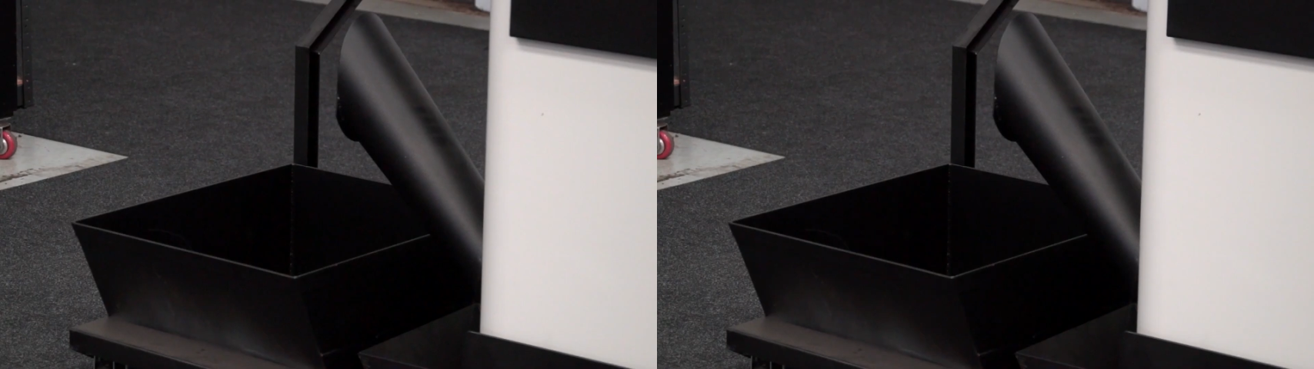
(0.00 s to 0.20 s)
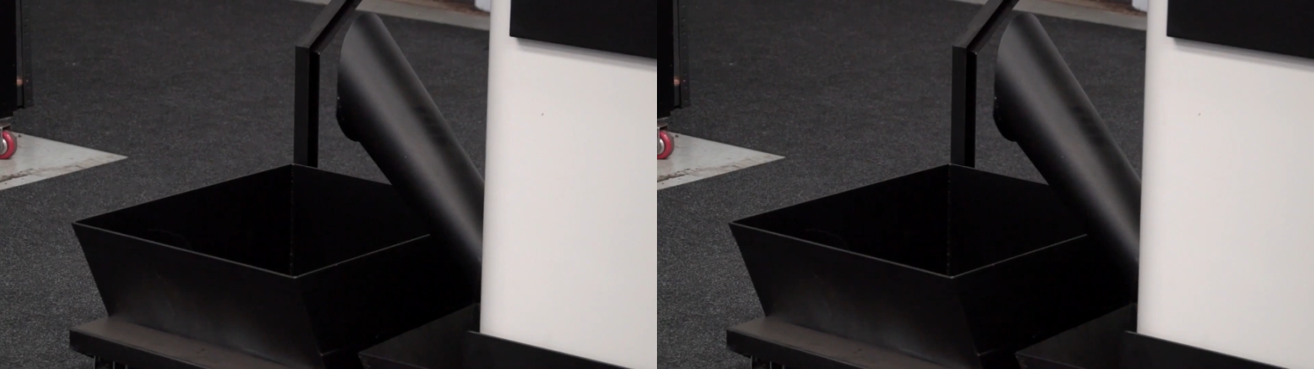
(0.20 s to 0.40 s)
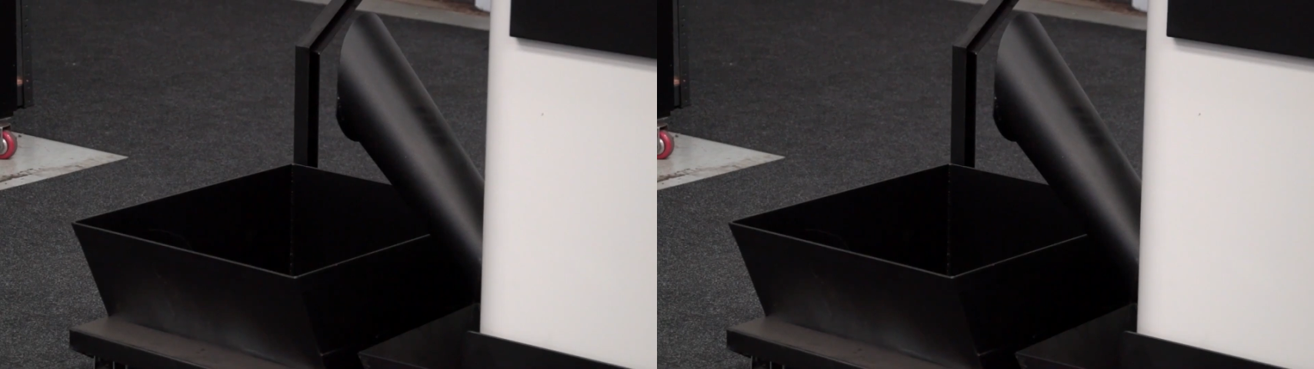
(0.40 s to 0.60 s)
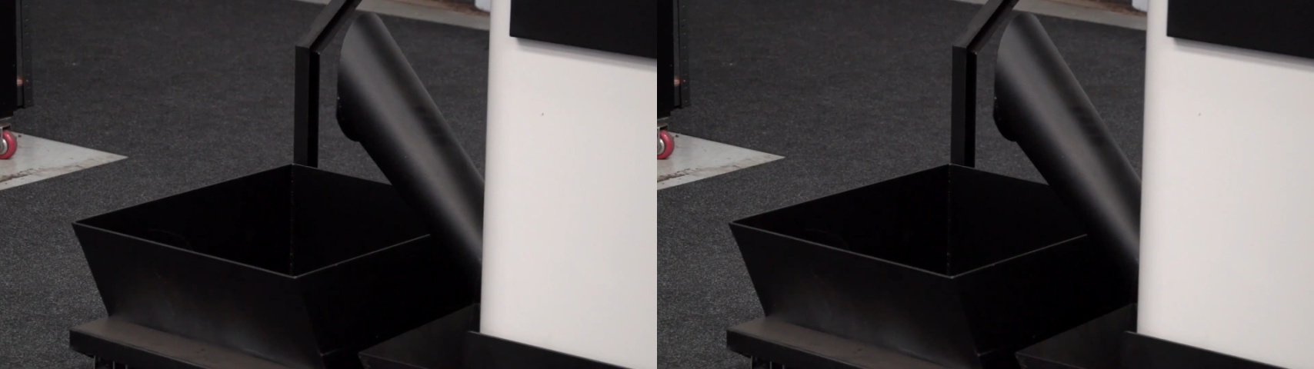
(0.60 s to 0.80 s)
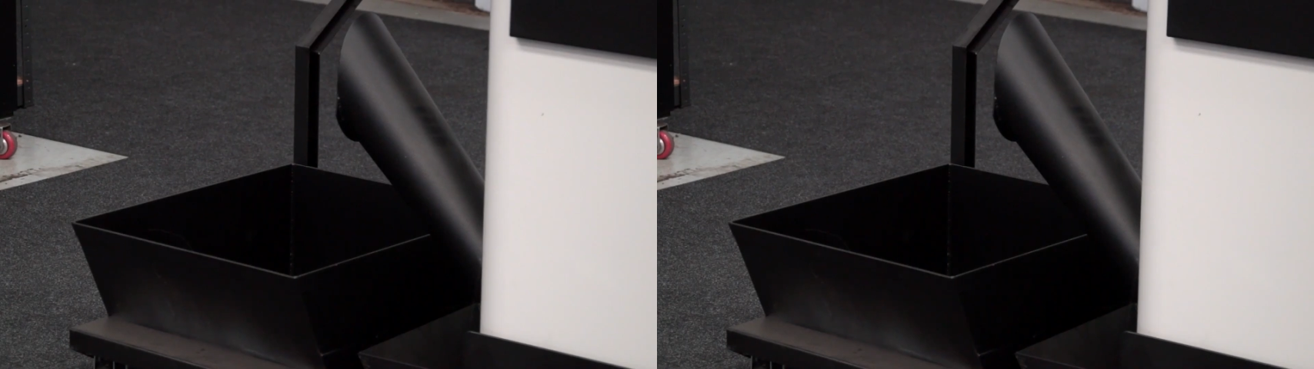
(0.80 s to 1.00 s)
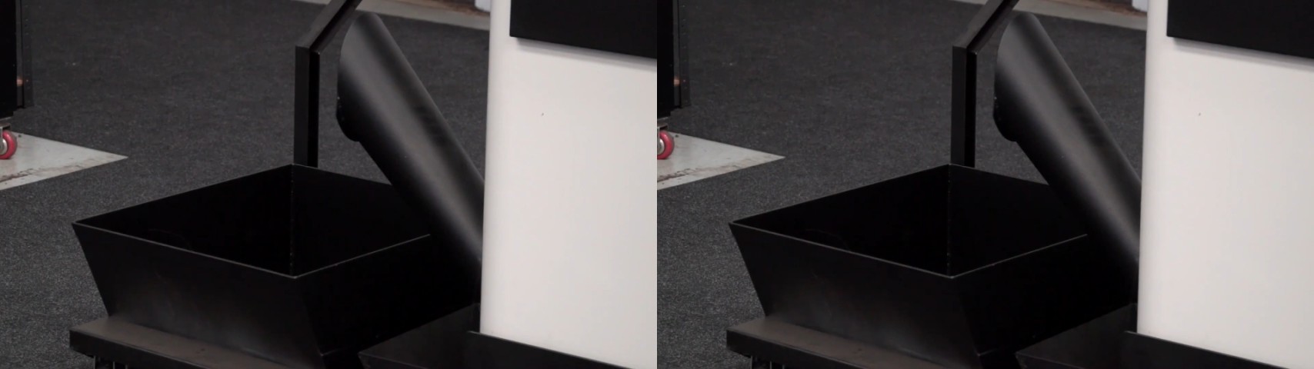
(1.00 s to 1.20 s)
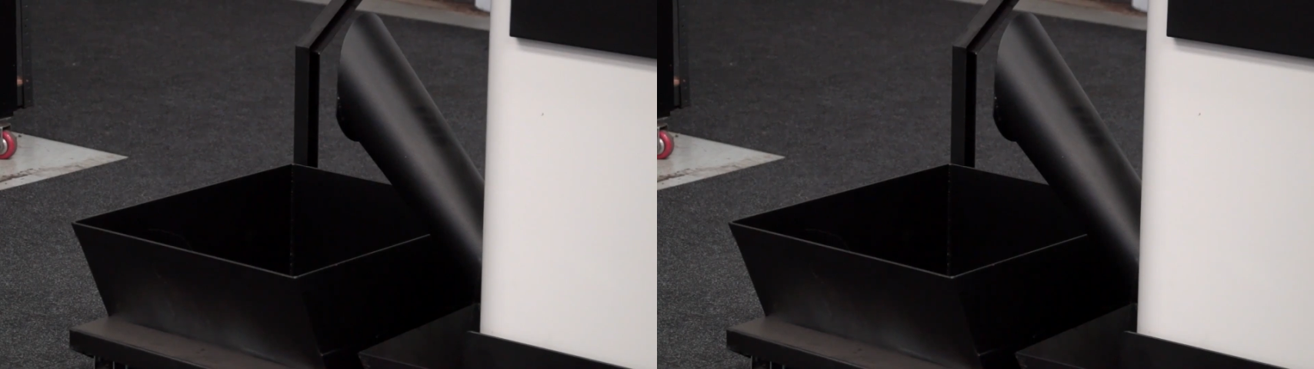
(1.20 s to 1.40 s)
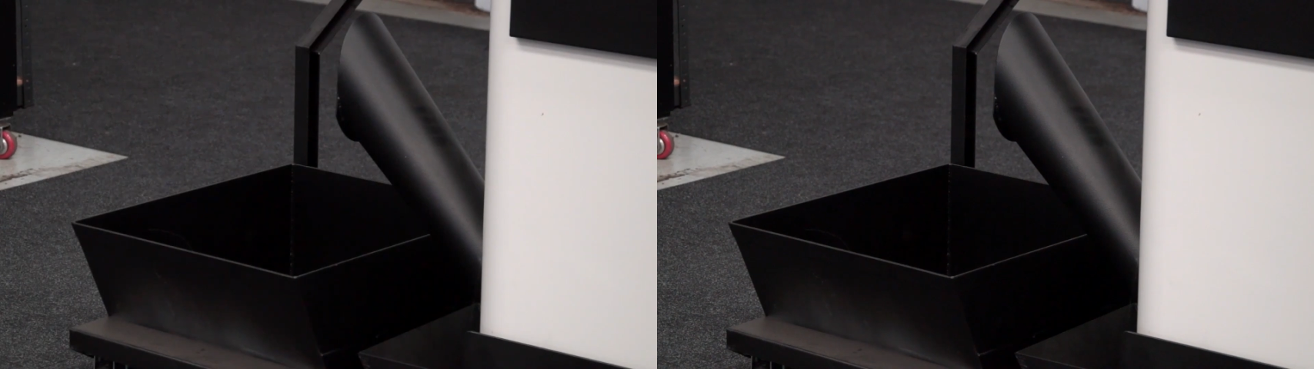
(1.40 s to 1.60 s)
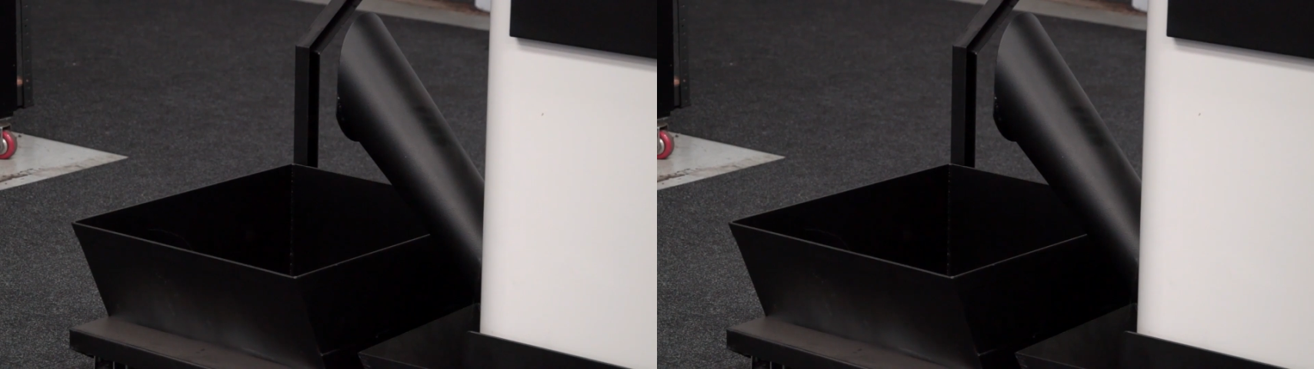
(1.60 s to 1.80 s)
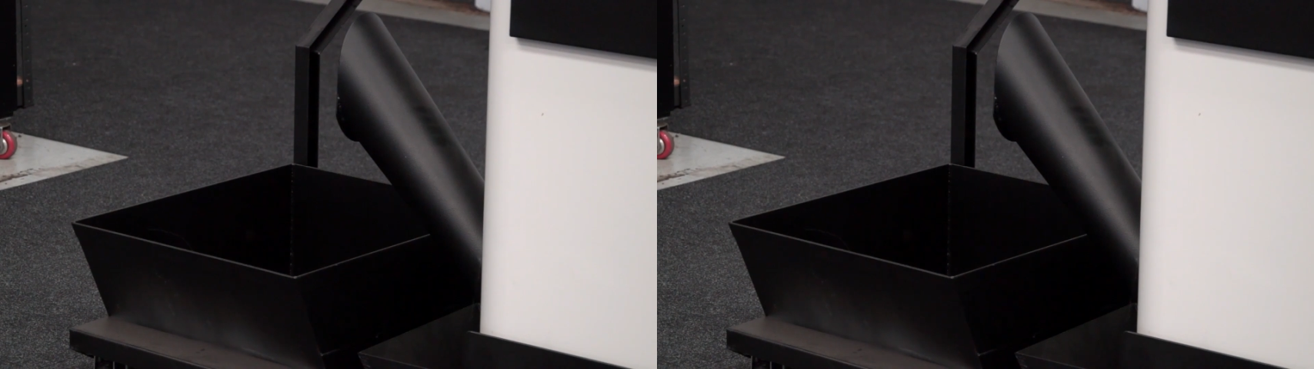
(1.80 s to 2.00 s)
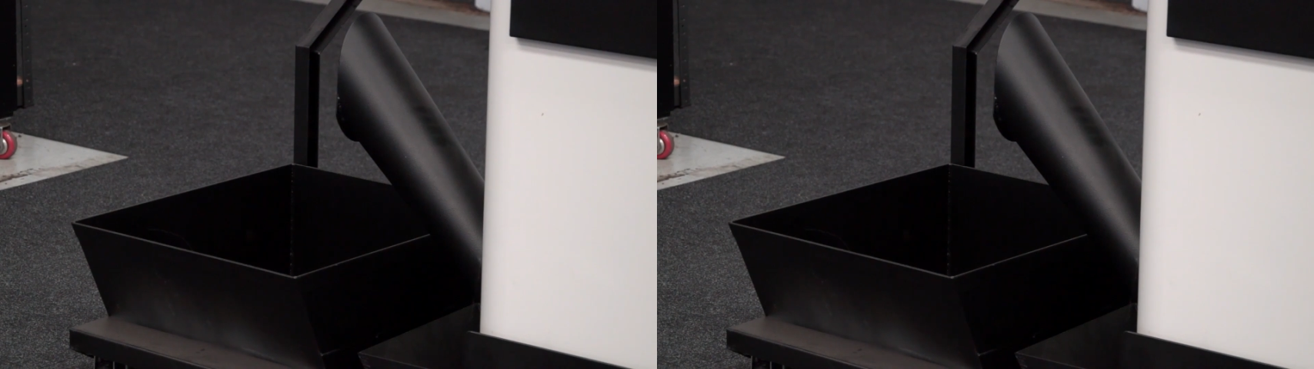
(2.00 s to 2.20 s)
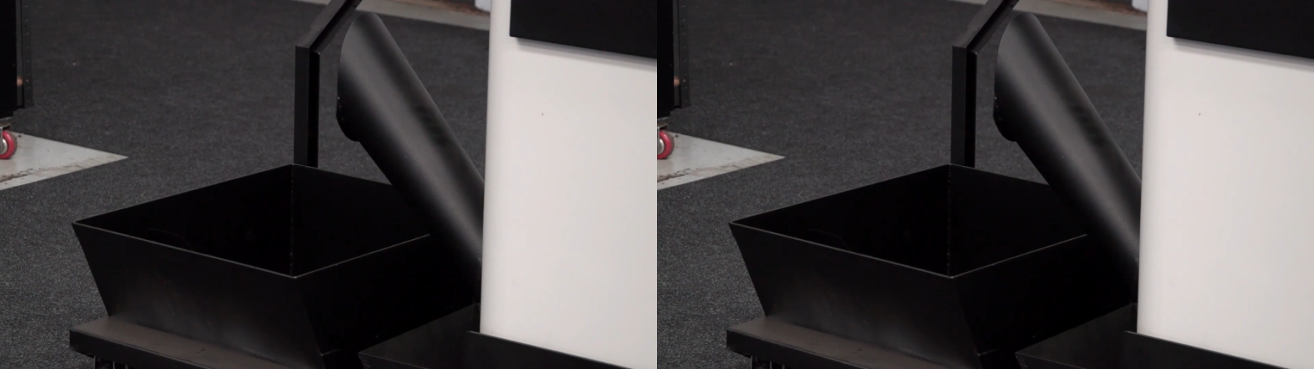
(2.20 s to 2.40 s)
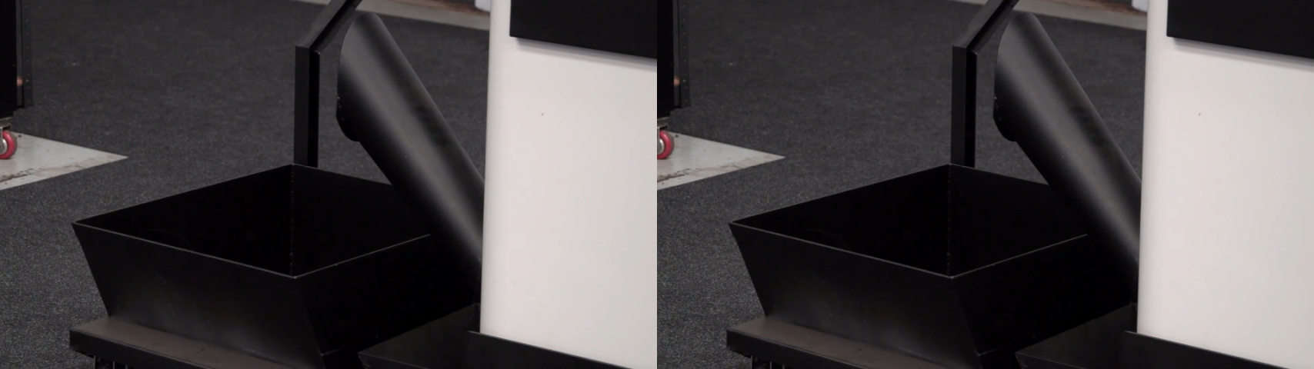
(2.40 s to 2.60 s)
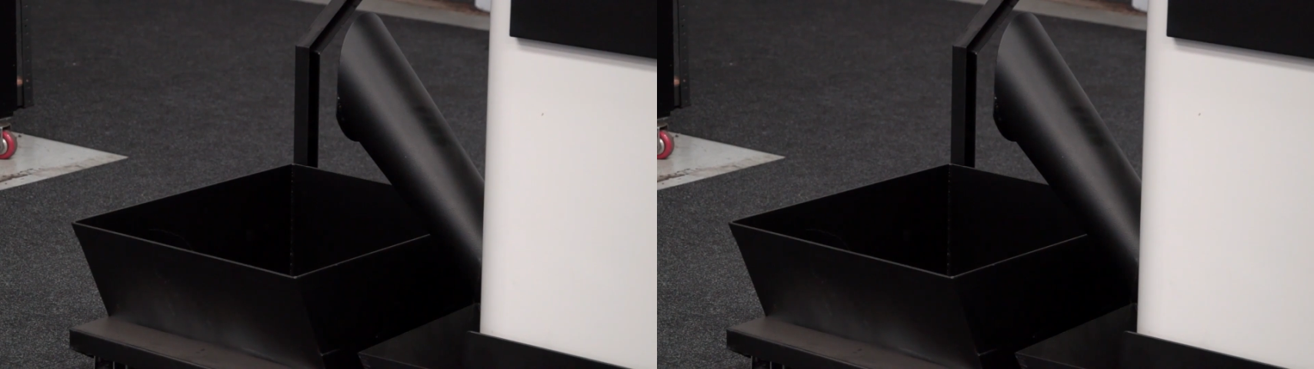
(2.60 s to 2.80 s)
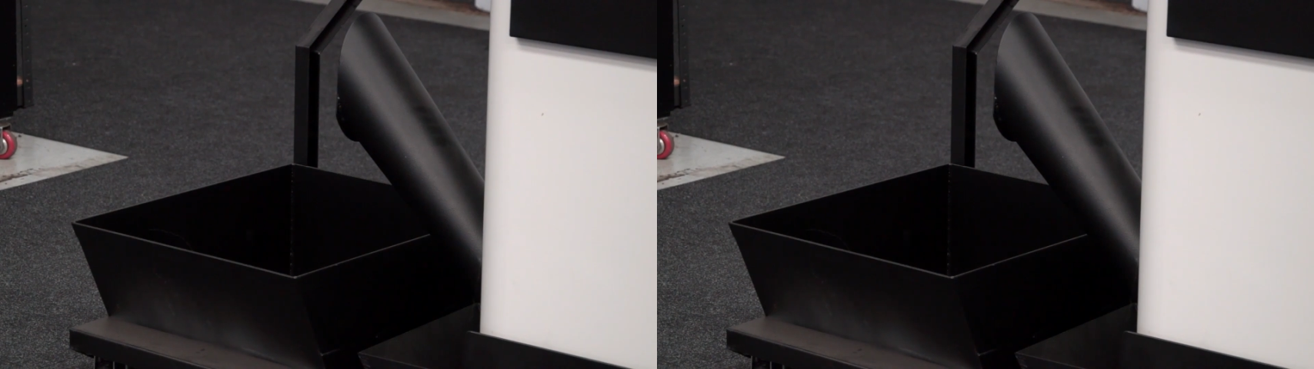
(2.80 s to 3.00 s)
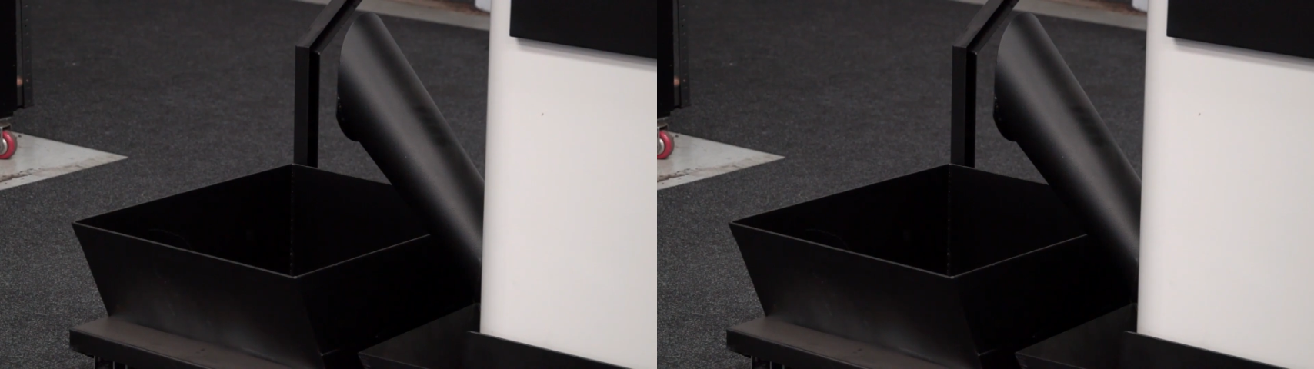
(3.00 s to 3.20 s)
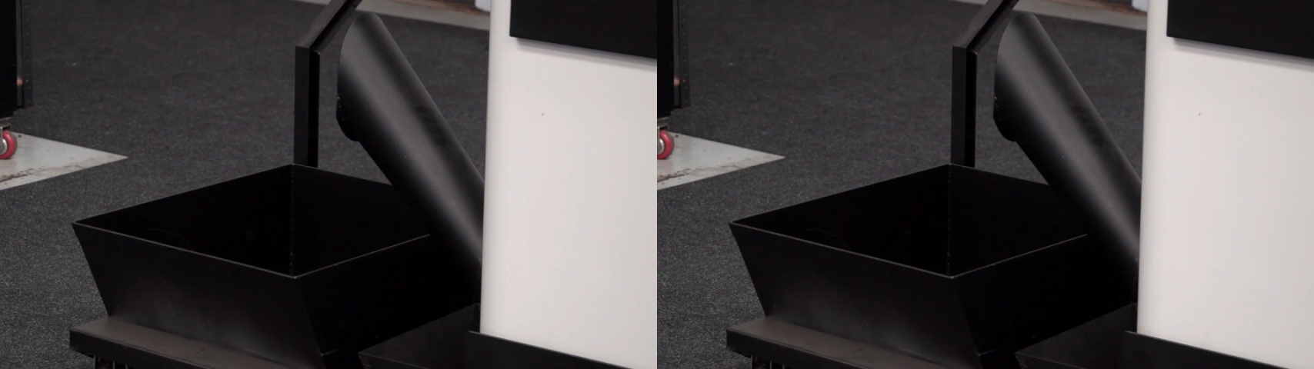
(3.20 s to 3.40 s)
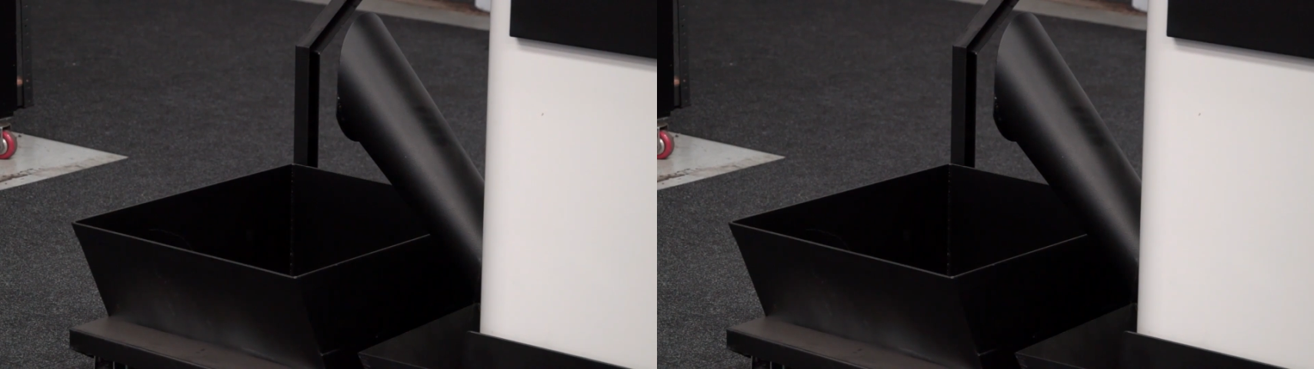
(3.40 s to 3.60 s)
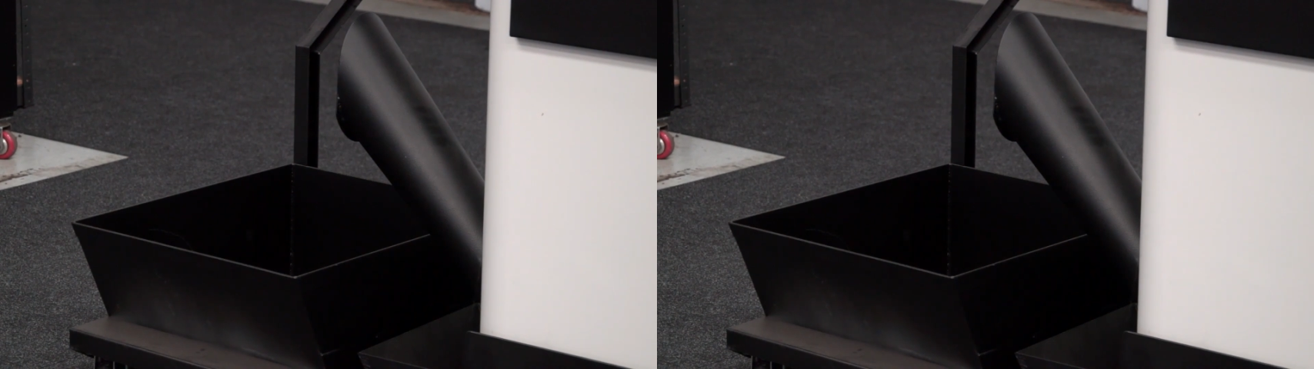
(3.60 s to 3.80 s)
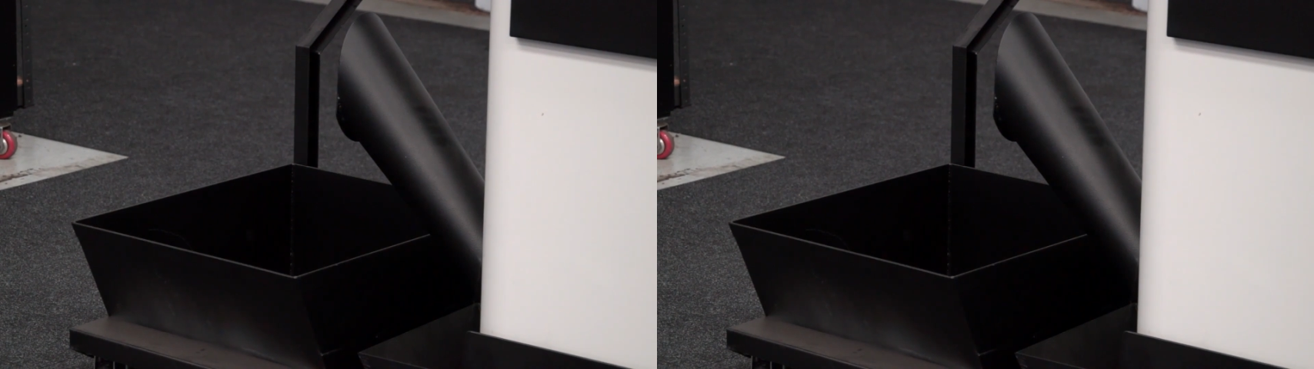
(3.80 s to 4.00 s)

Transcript: [unreadable: no face in view]